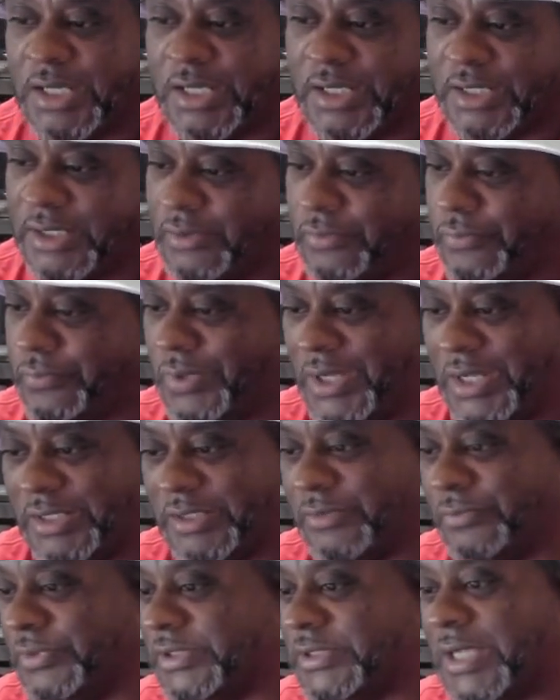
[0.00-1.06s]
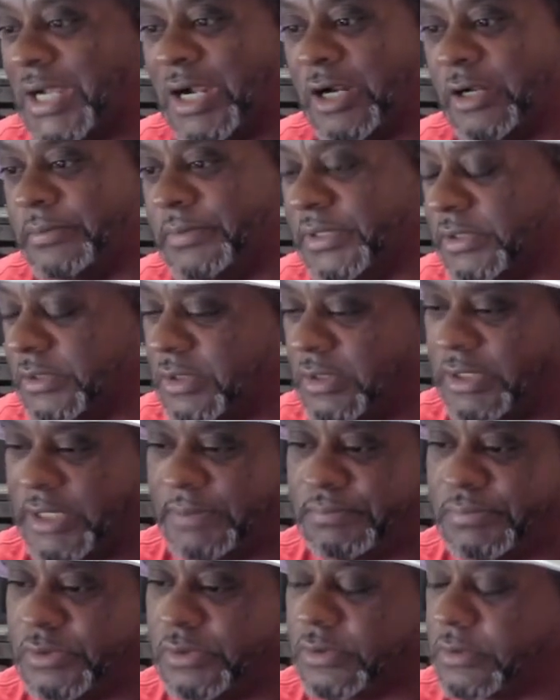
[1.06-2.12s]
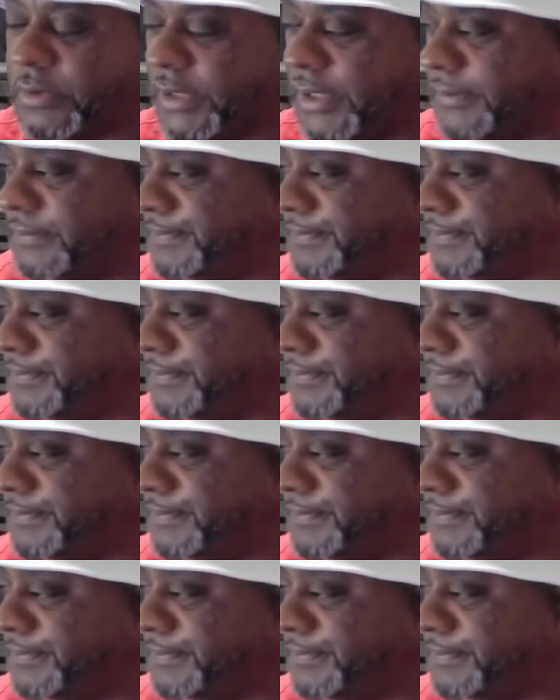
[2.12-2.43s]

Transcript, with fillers: he had the retirement and all that bullcrap.